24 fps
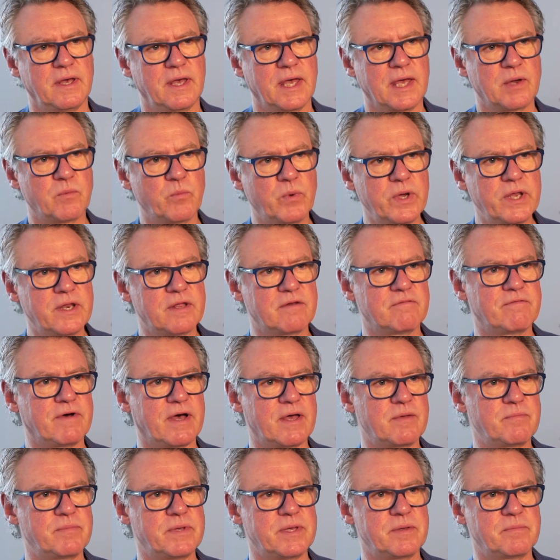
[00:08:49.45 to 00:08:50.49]
and we'd
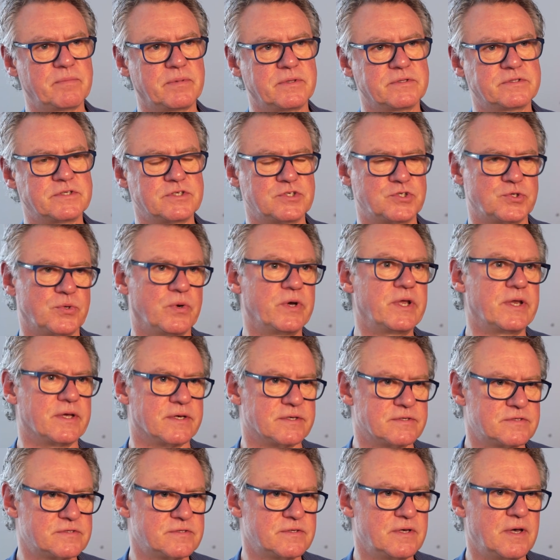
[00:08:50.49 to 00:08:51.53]
invite people to join
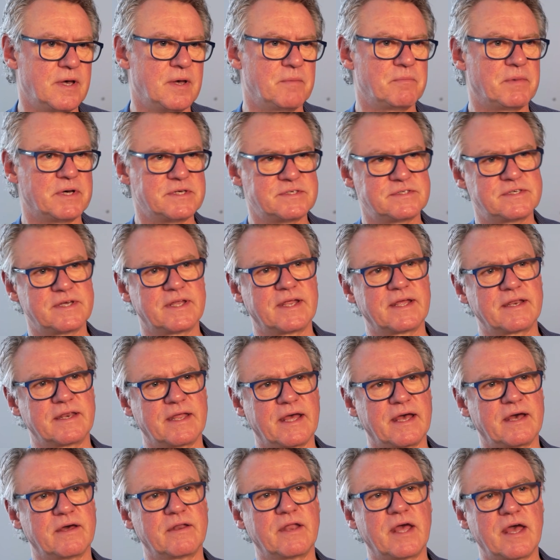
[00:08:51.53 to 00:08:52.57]
us by sitting
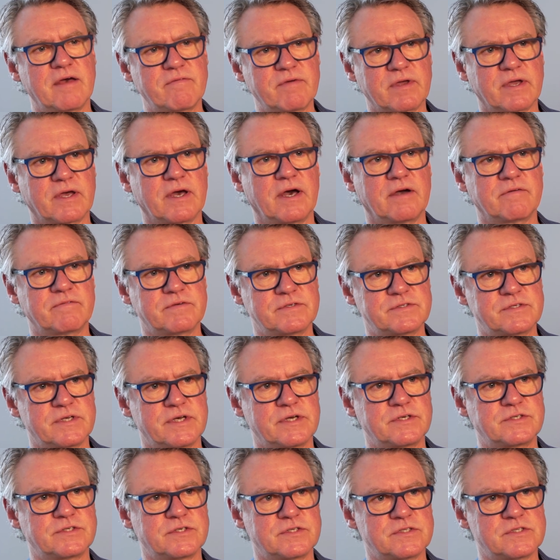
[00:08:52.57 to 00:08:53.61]
down, having
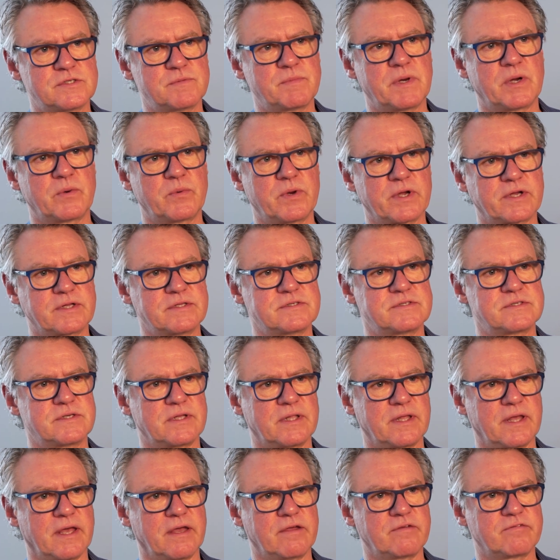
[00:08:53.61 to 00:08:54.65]
conversations about
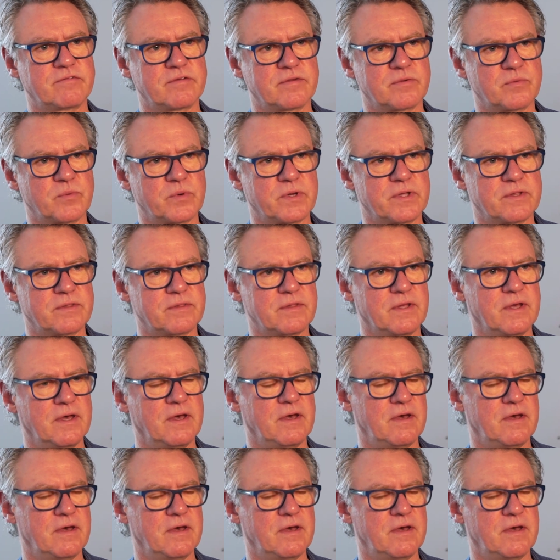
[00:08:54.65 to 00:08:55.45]
reconciliation with